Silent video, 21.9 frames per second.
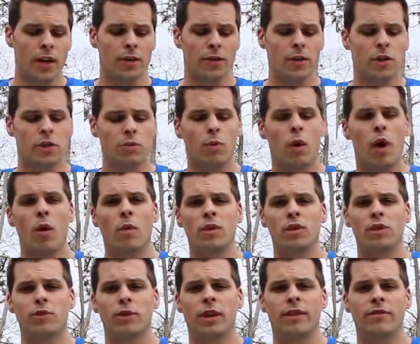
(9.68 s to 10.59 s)
The small
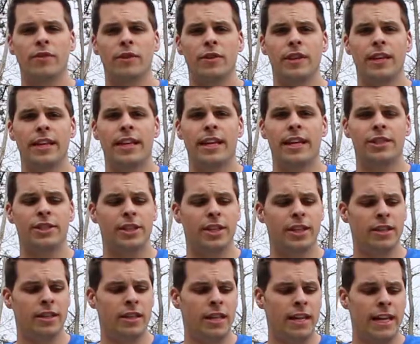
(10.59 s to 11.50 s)
one's great for in the
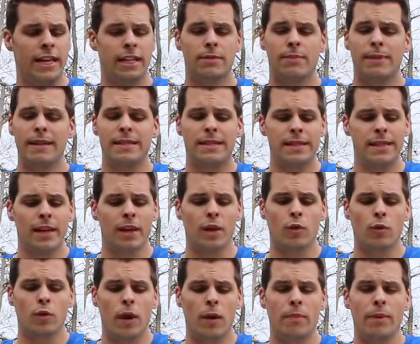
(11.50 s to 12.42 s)
kitchen. It's my
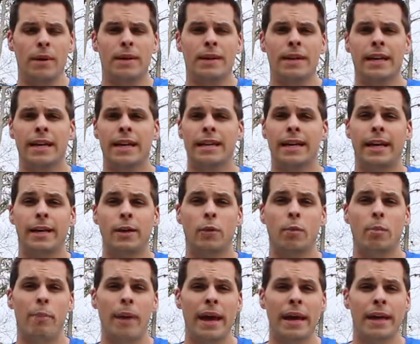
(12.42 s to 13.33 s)
secret weapon. It can
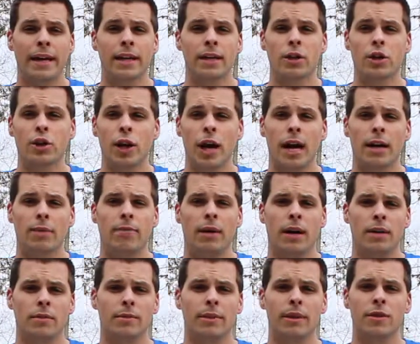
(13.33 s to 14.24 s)
handle bacon, crock
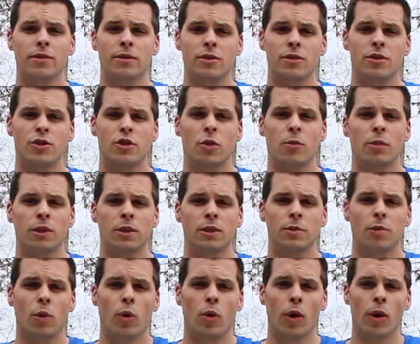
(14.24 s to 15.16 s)
pot meals, and so
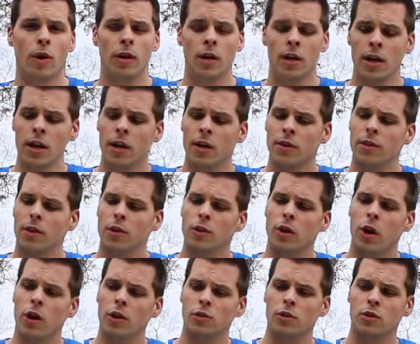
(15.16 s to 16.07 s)
much more. The
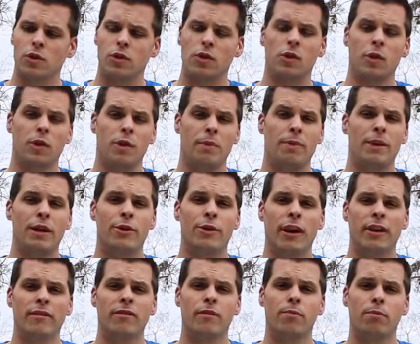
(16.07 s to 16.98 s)
large one's going to be
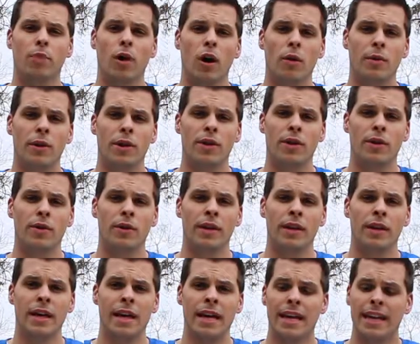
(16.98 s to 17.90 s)
great for
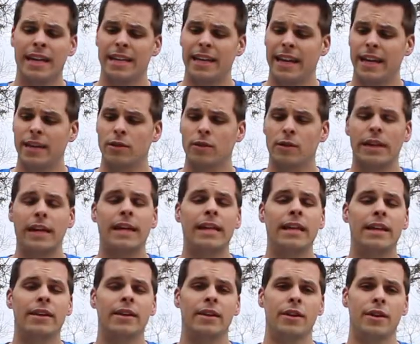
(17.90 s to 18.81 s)
barbecuing and can handle
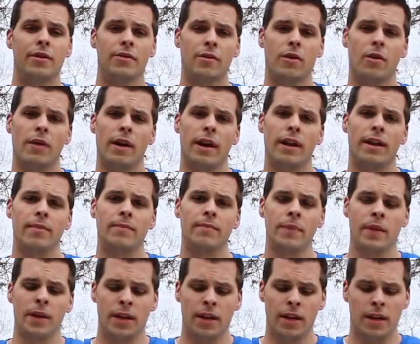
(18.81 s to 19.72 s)
anything you throw at it.
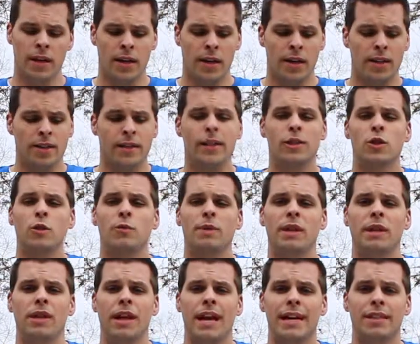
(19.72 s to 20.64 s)
This will
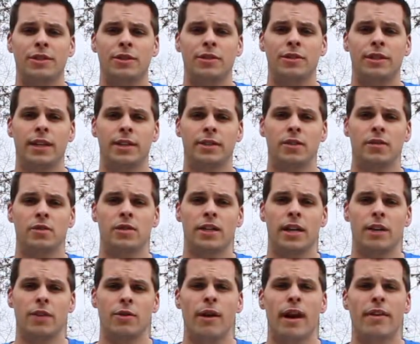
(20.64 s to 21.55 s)
be the last utensil
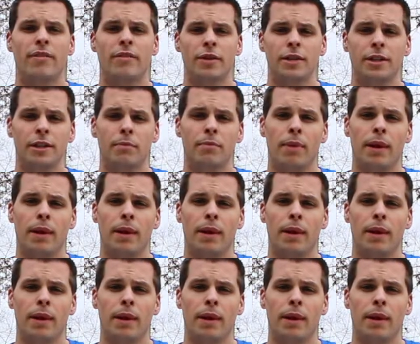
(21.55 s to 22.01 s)
set you ever need to